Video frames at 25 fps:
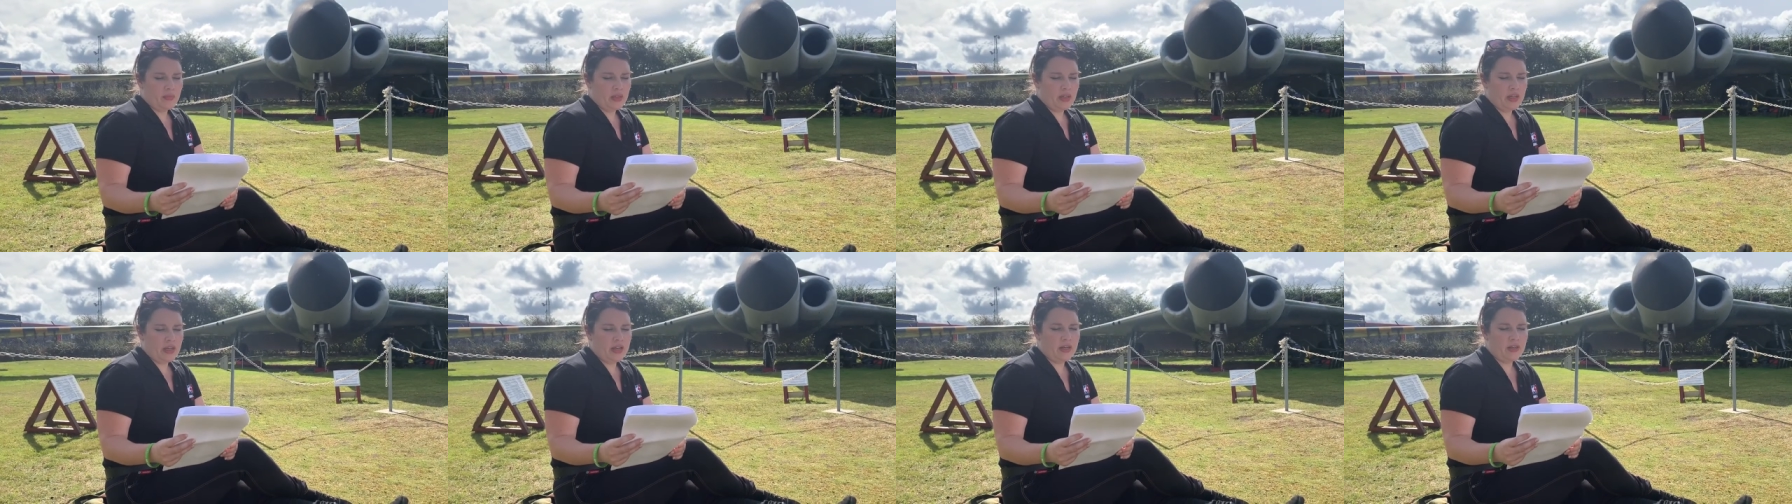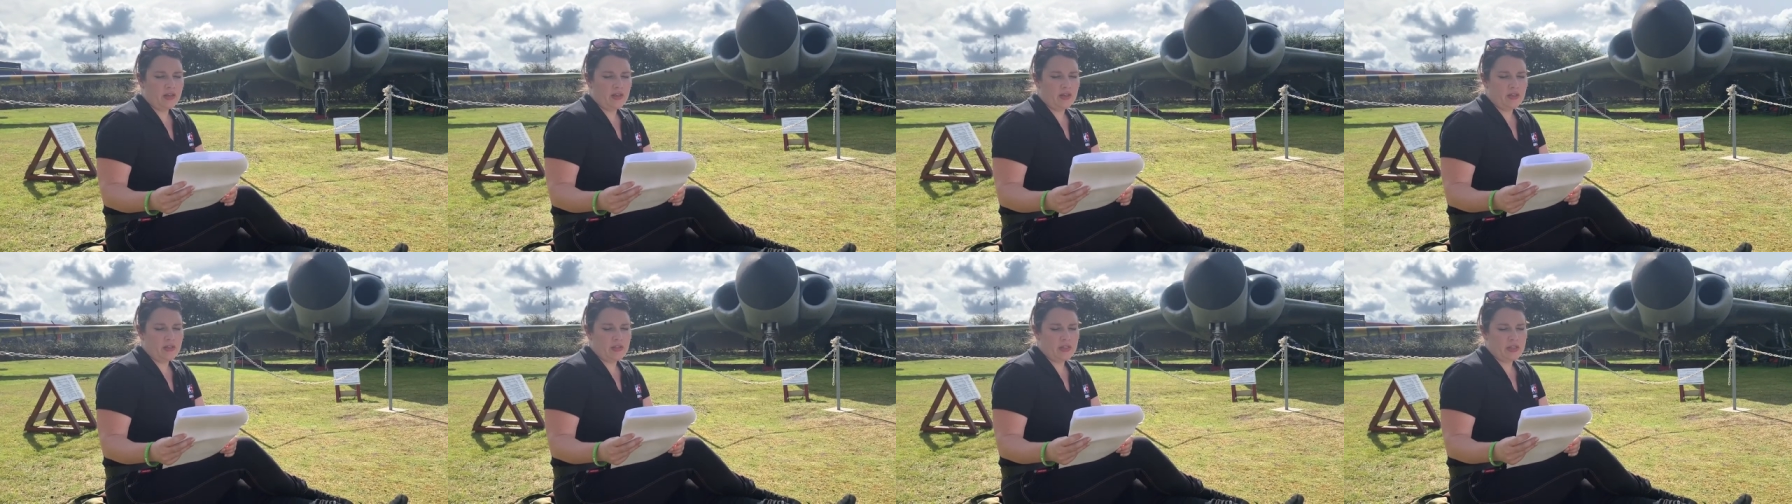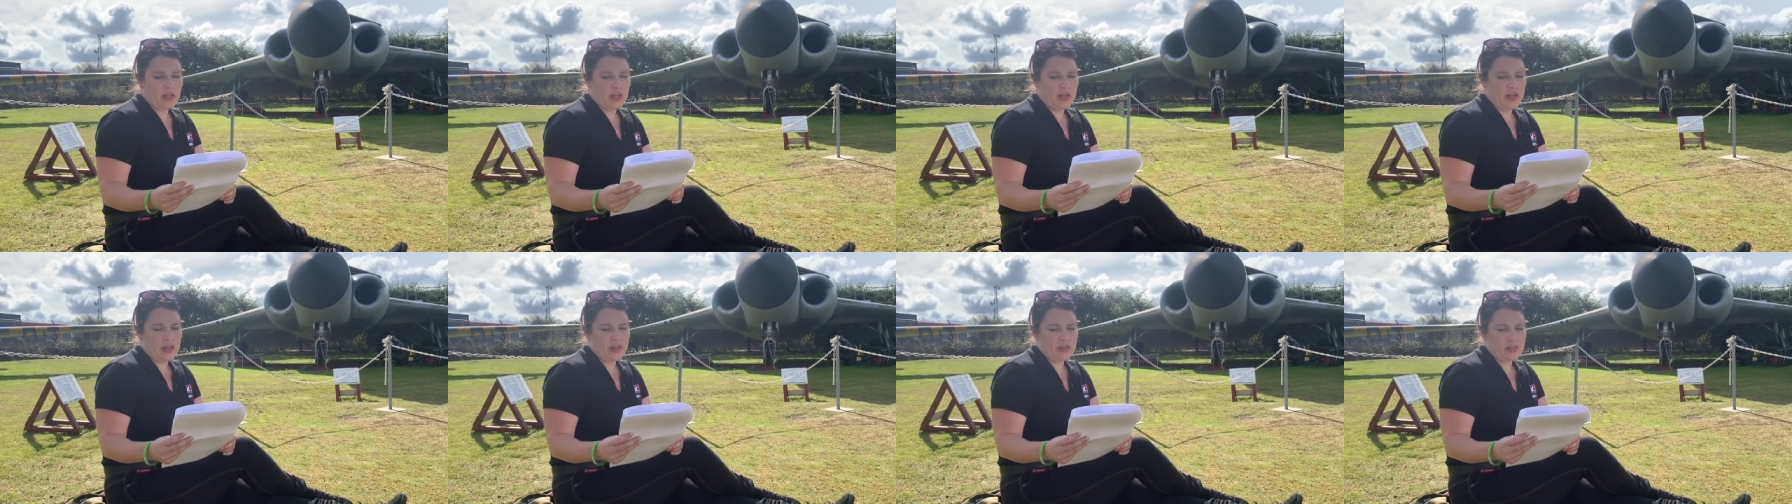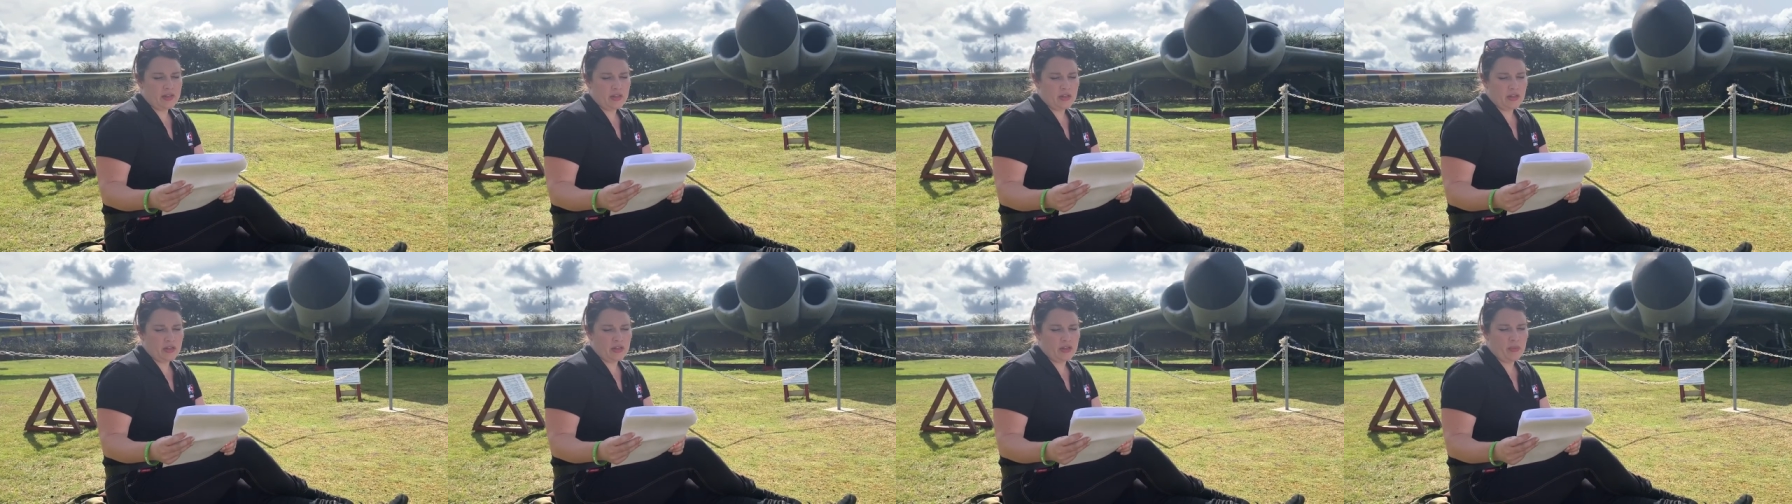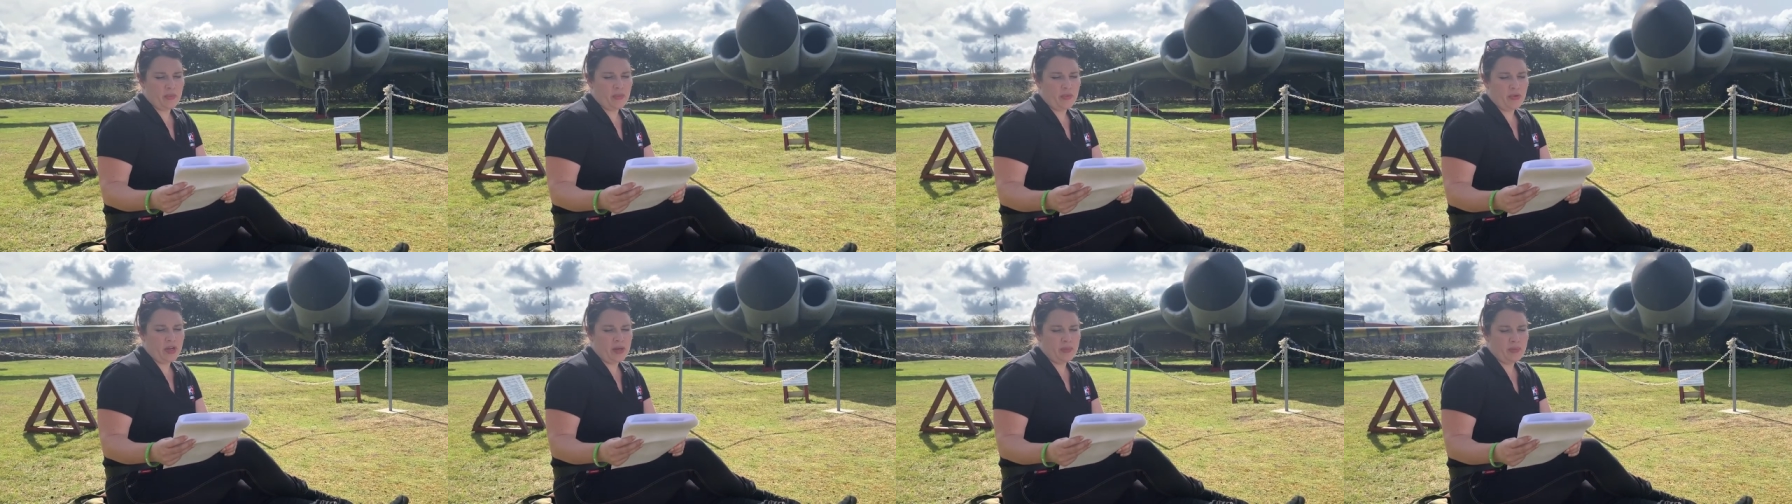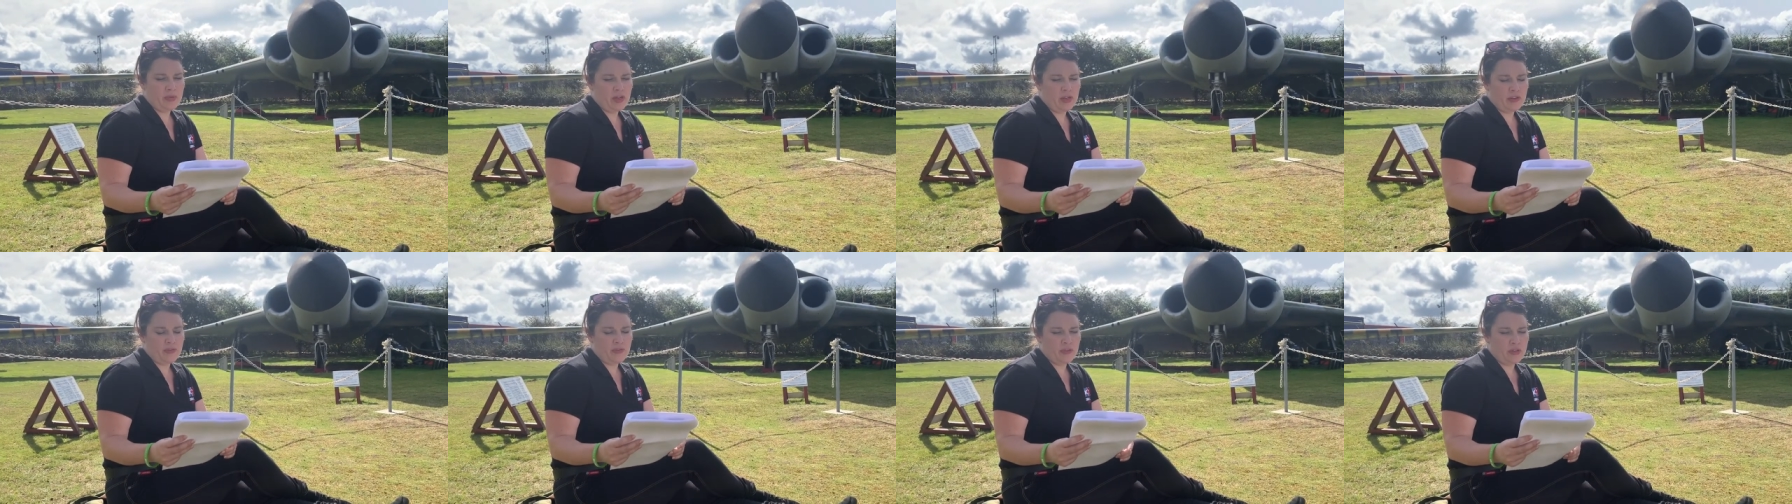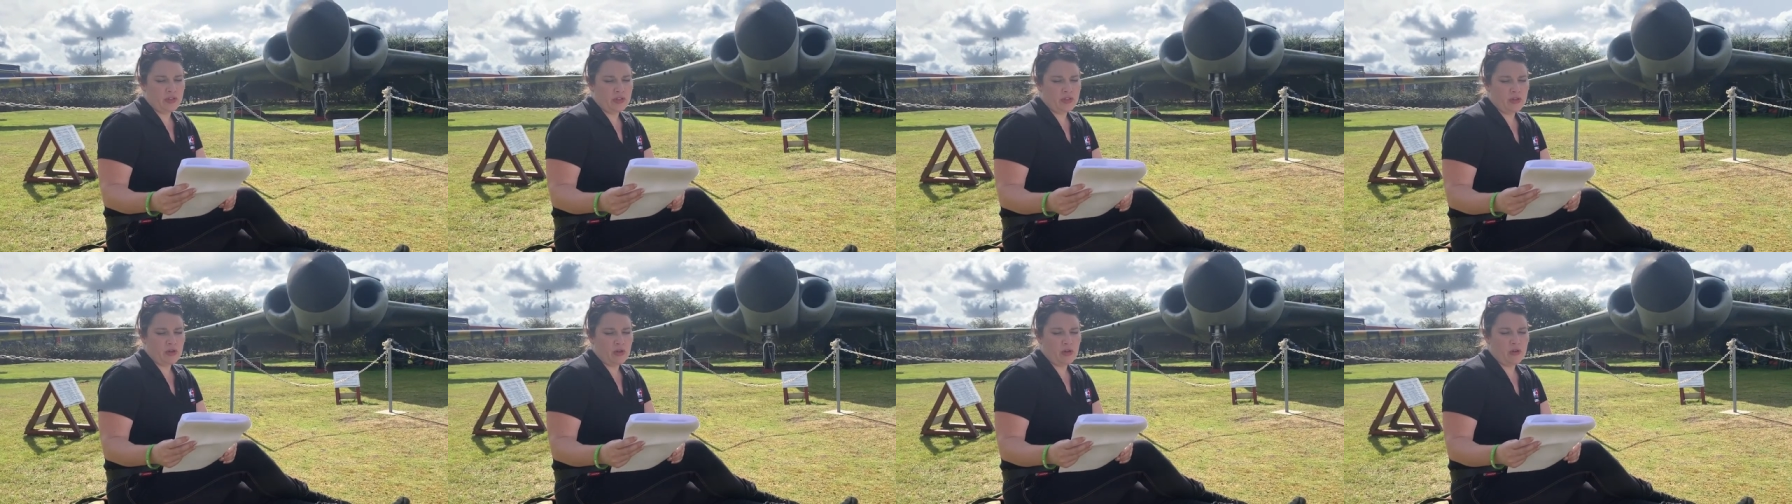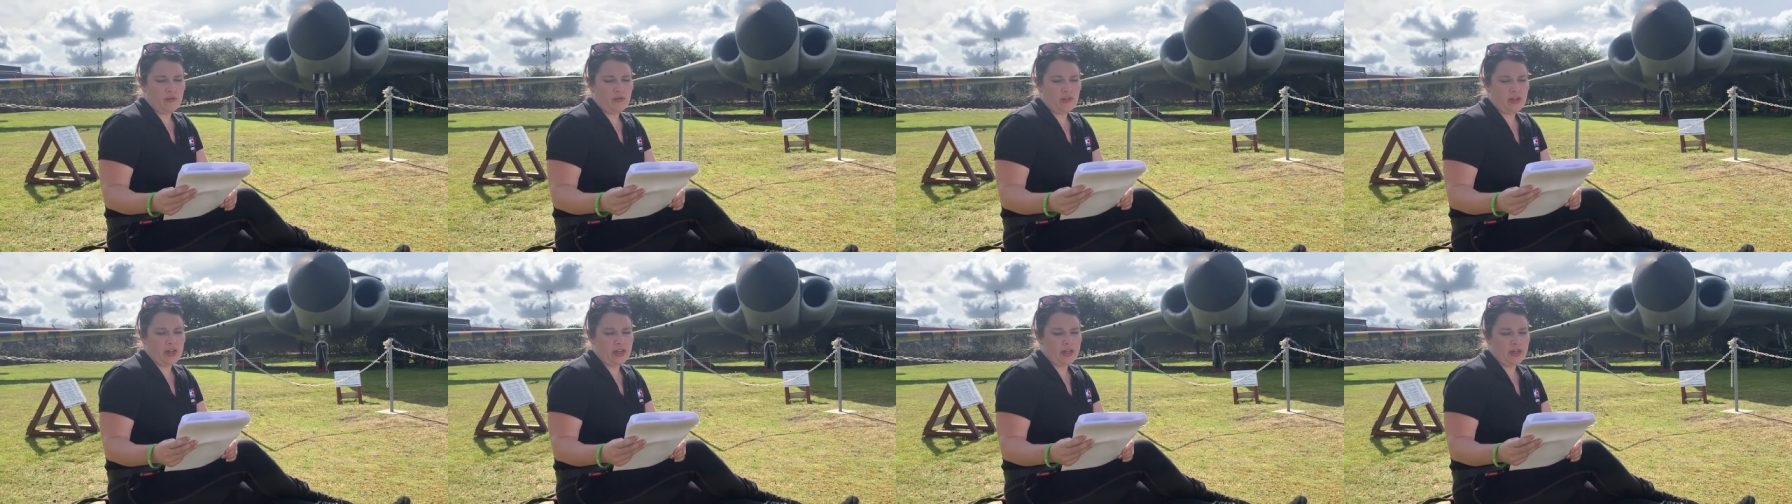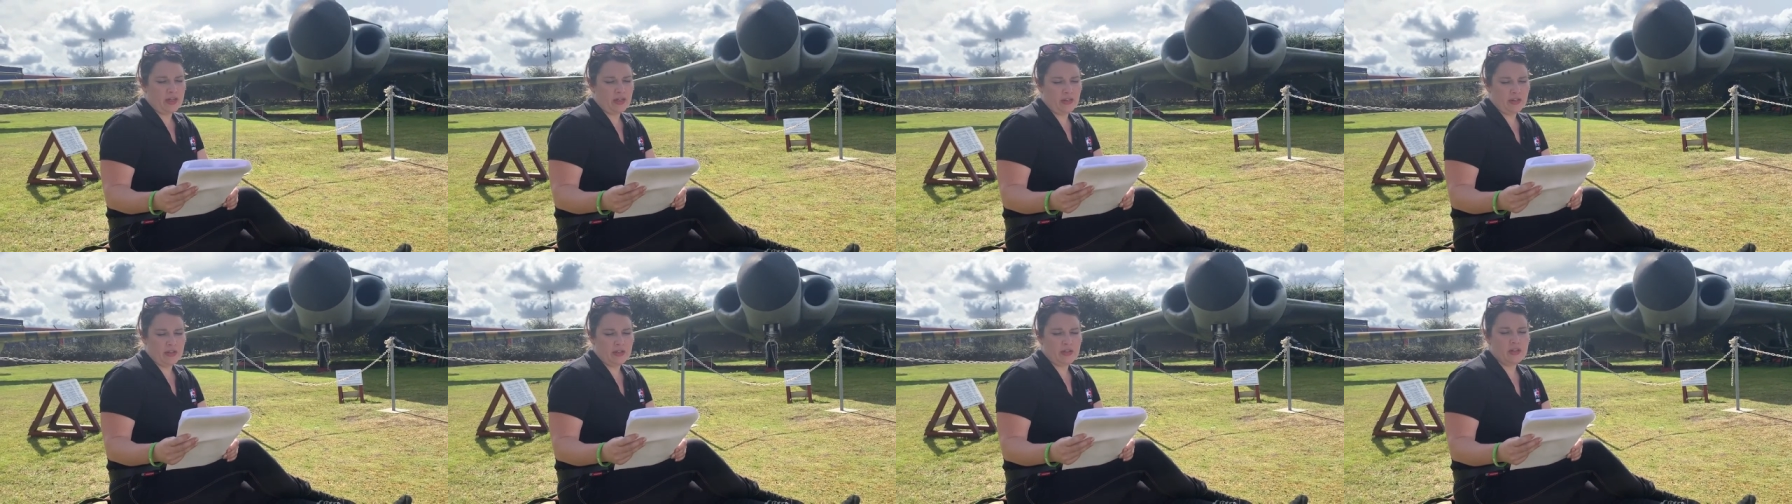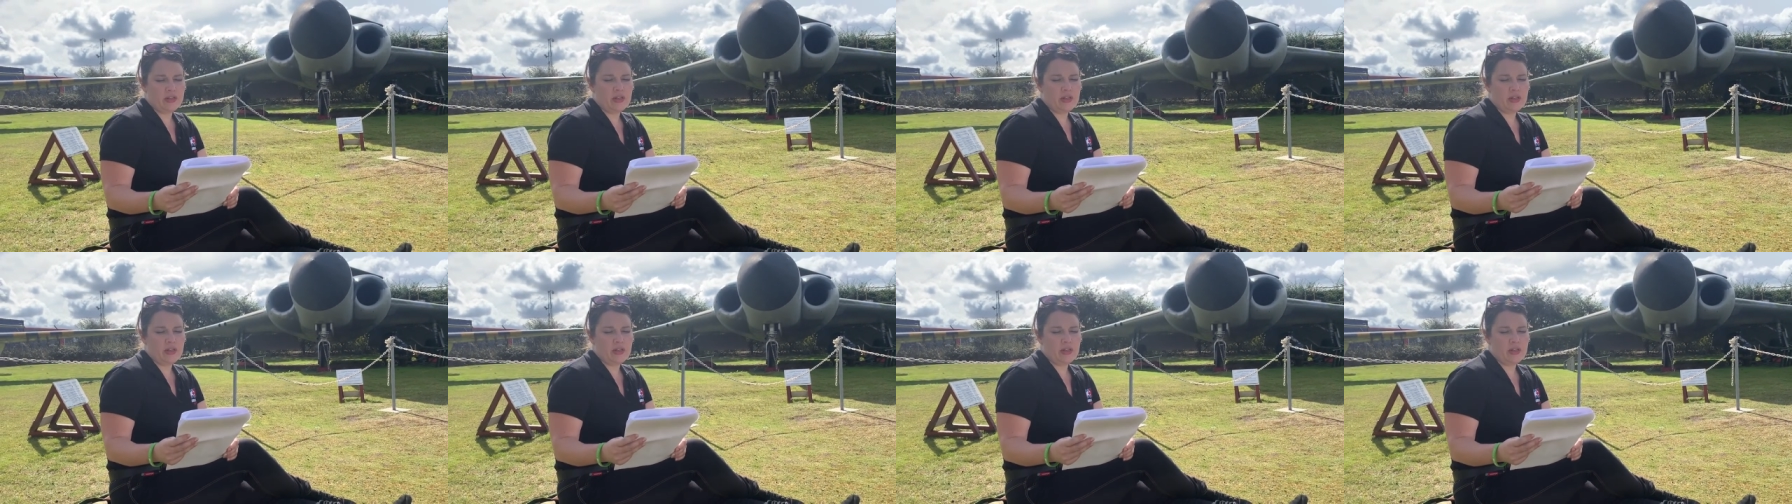England's kings are the supreme governors of England.